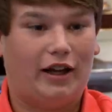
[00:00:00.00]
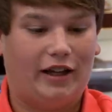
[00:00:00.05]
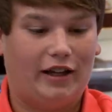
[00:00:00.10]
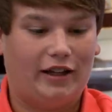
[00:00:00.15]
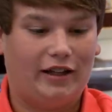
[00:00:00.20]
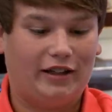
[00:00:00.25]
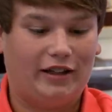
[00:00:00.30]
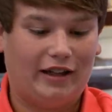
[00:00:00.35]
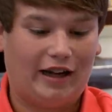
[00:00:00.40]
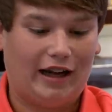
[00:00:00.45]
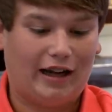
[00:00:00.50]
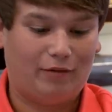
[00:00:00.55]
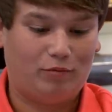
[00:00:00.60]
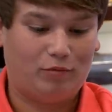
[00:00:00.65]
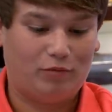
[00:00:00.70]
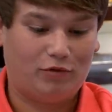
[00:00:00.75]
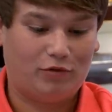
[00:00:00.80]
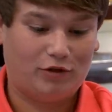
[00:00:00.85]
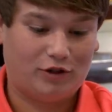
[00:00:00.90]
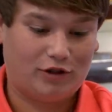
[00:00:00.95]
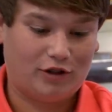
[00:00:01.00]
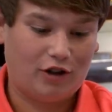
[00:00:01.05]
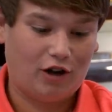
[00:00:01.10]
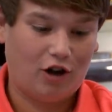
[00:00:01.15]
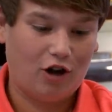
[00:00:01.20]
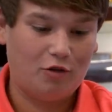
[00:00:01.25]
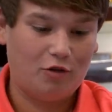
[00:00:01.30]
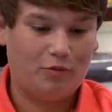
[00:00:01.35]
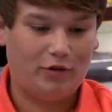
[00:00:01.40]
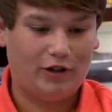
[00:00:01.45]
and I'm just
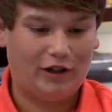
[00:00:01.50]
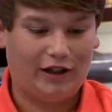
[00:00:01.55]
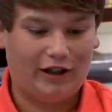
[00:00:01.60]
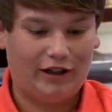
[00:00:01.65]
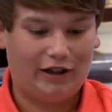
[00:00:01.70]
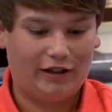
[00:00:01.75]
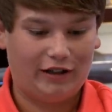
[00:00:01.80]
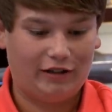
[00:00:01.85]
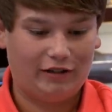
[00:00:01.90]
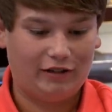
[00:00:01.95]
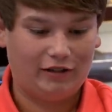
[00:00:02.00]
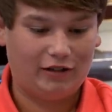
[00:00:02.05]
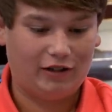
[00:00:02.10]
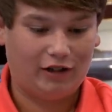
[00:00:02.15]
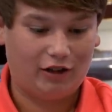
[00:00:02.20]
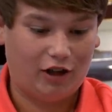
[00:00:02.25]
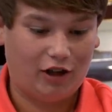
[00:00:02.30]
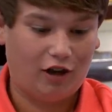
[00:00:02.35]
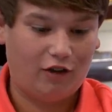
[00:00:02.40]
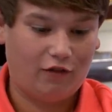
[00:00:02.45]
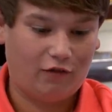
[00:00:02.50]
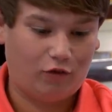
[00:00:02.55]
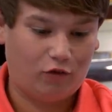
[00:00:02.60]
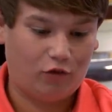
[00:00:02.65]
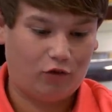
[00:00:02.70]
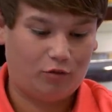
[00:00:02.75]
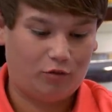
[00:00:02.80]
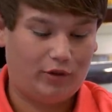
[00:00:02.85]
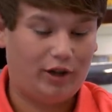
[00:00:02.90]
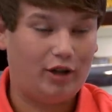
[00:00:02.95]
hoping to get enough
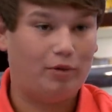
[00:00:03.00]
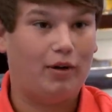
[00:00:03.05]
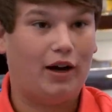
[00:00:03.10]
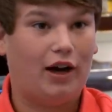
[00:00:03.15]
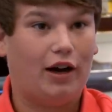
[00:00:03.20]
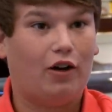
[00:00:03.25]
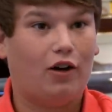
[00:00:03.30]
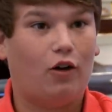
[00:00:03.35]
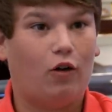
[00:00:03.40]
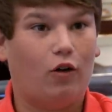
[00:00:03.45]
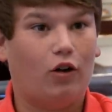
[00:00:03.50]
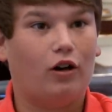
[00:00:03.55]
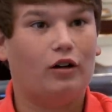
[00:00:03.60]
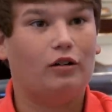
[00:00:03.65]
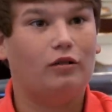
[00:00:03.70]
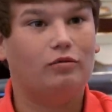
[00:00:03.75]
for me to buy a car.